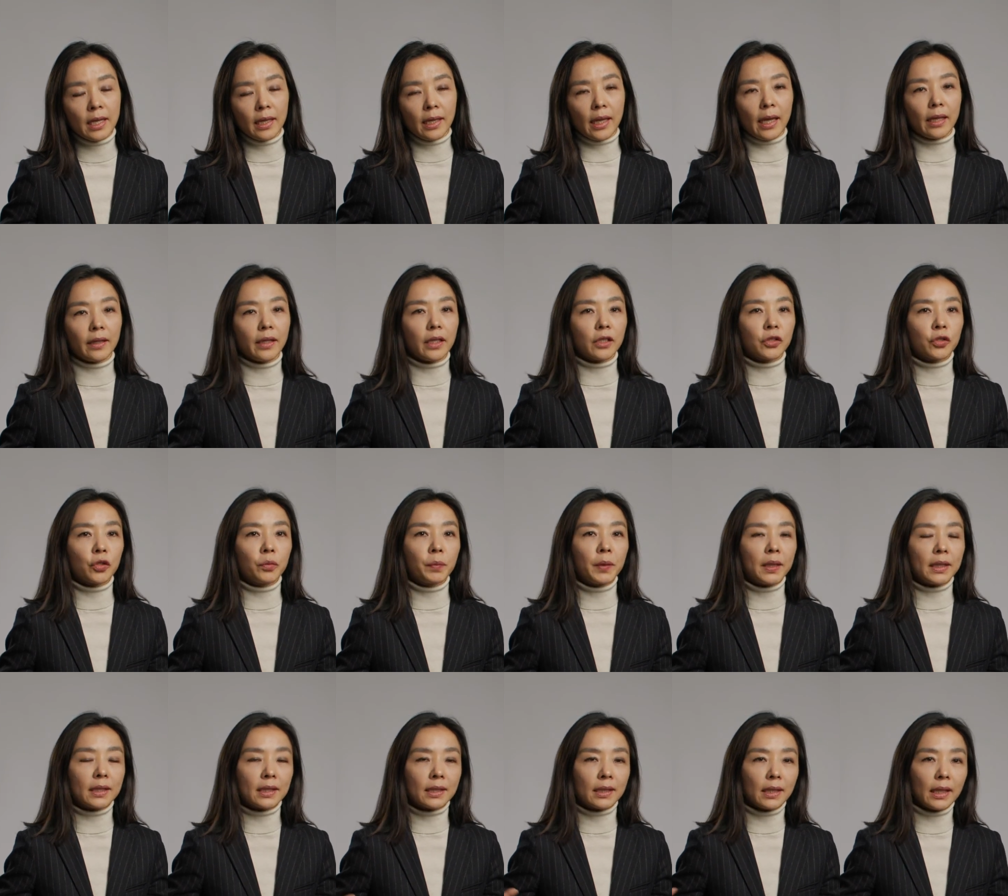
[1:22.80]
and they should
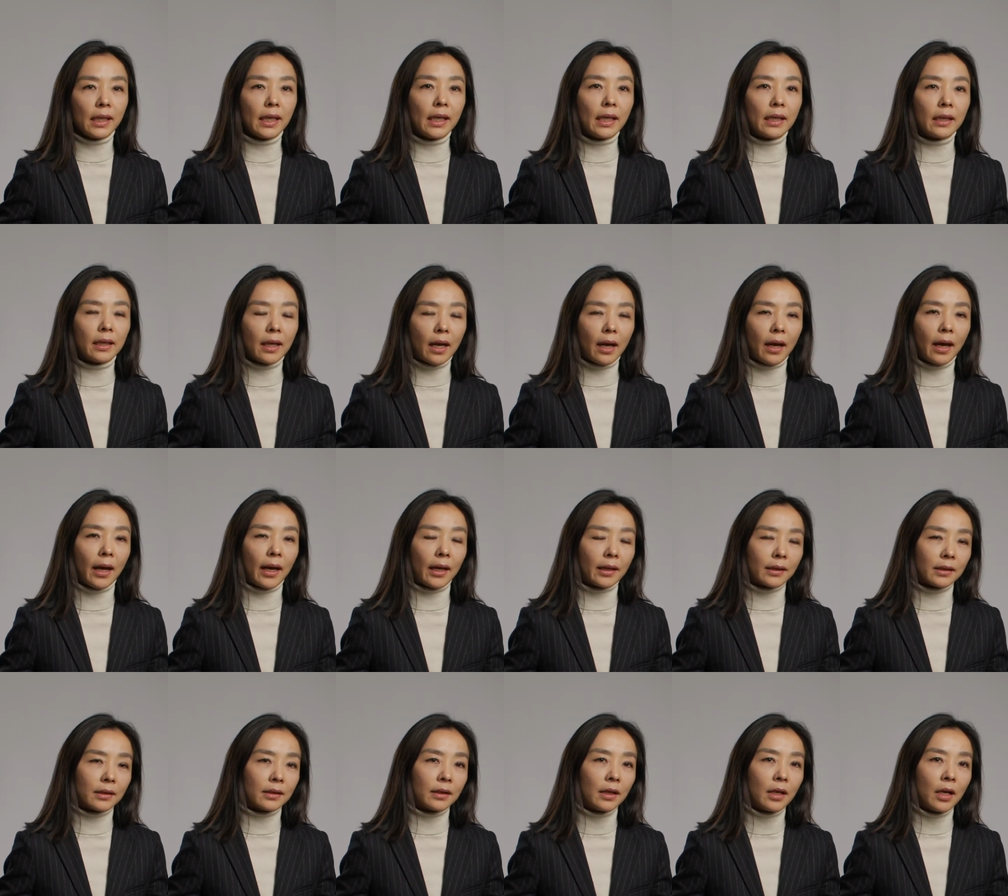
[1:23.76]
be seen
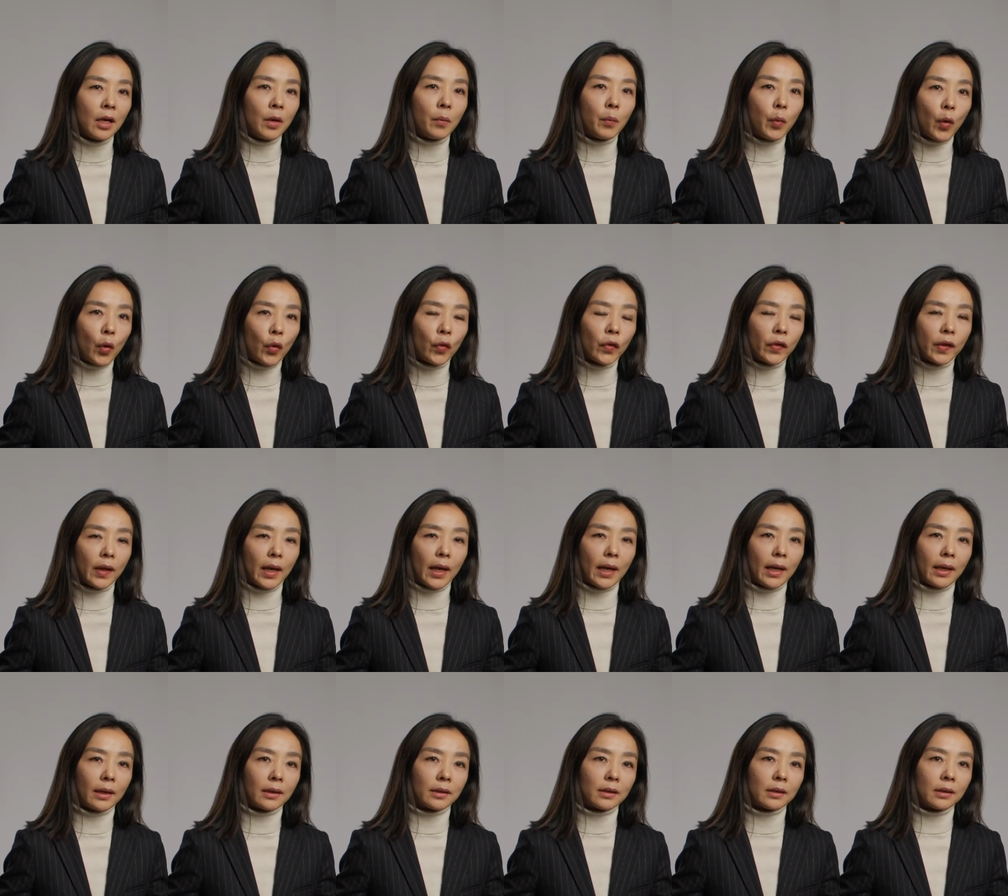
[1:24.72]
as both
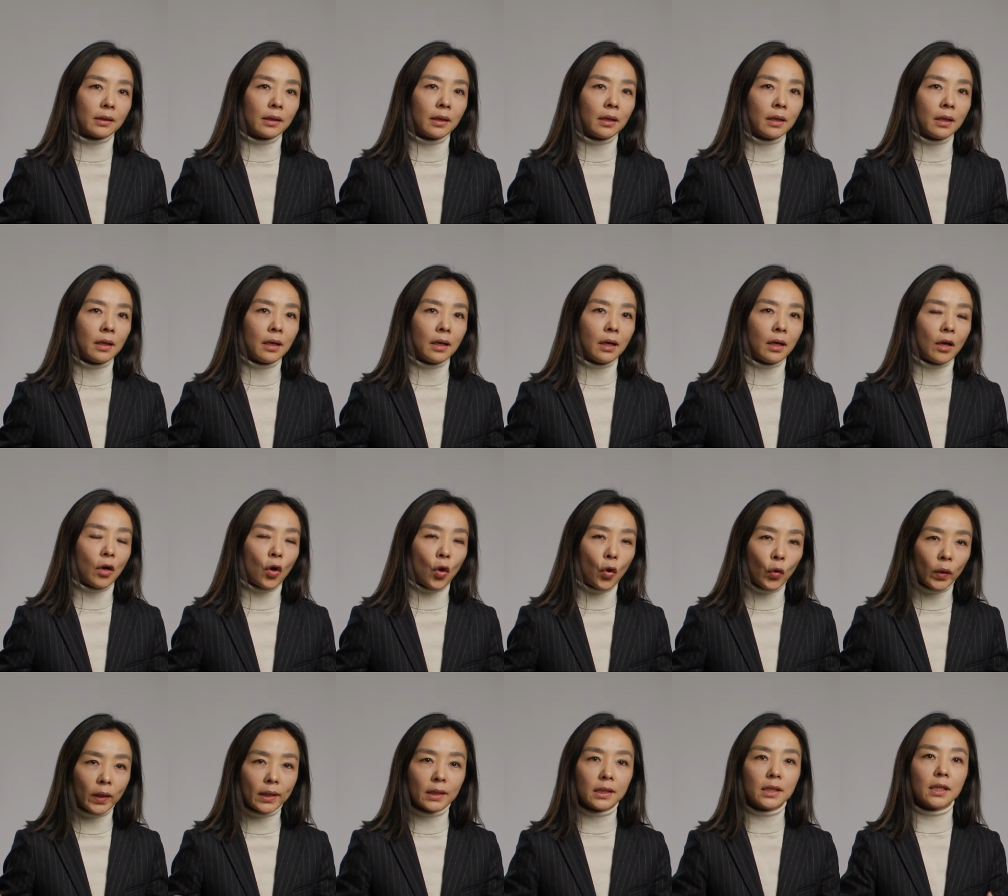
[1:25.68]
as a
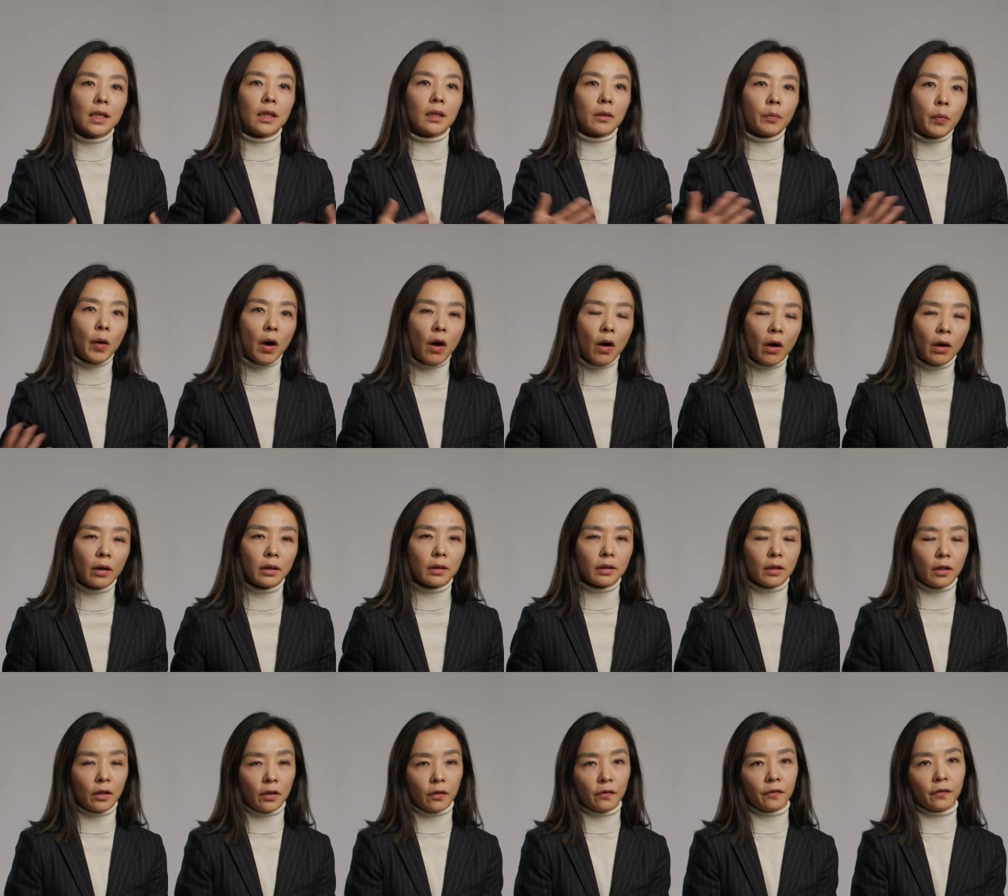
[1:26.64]
holistic part
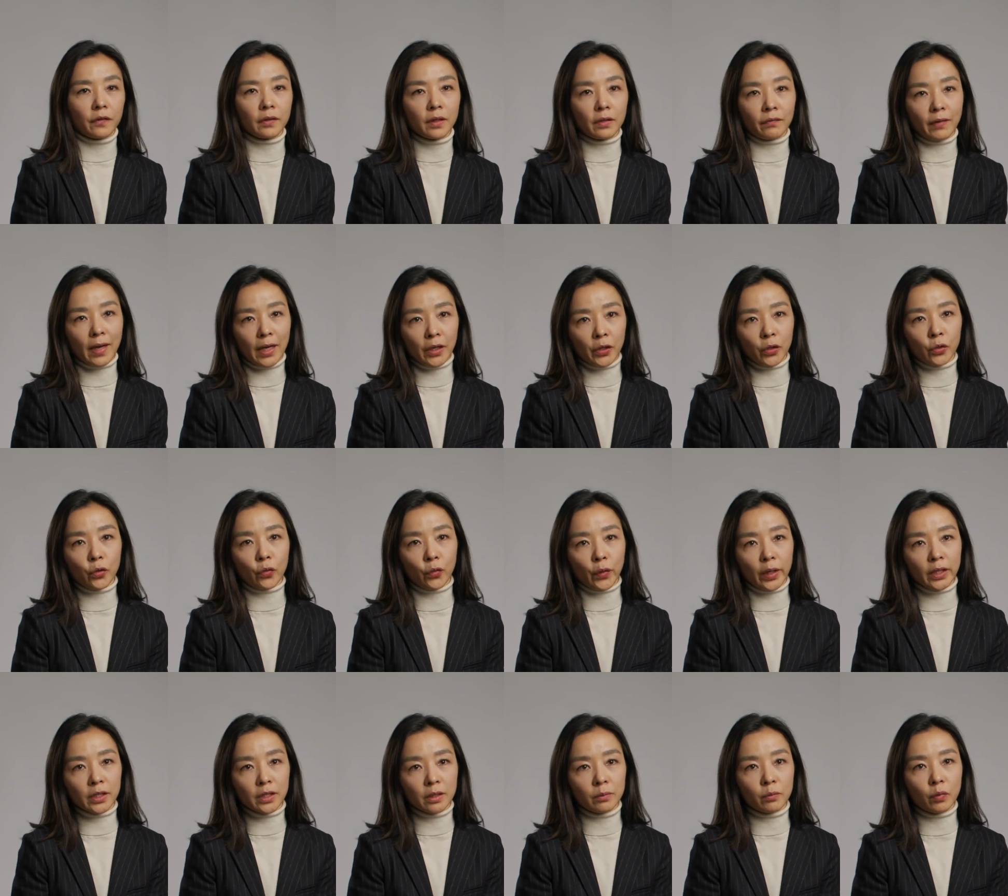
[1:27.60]
of the value
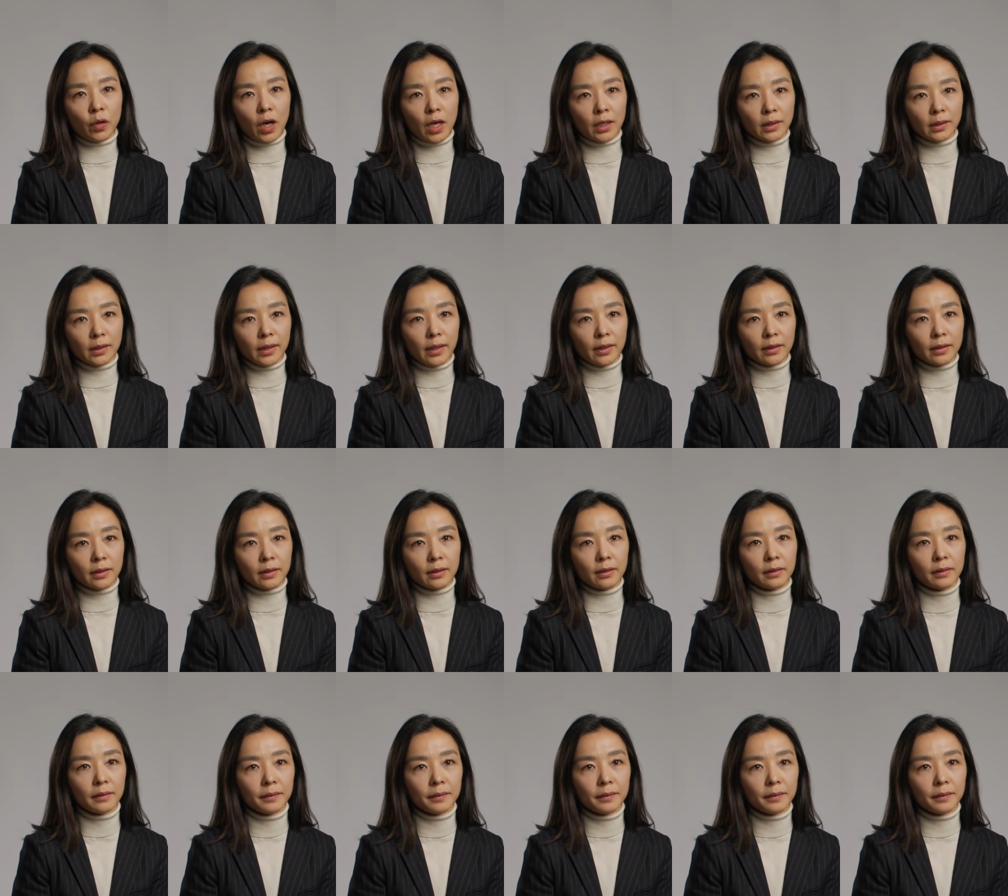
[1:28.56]
creation process.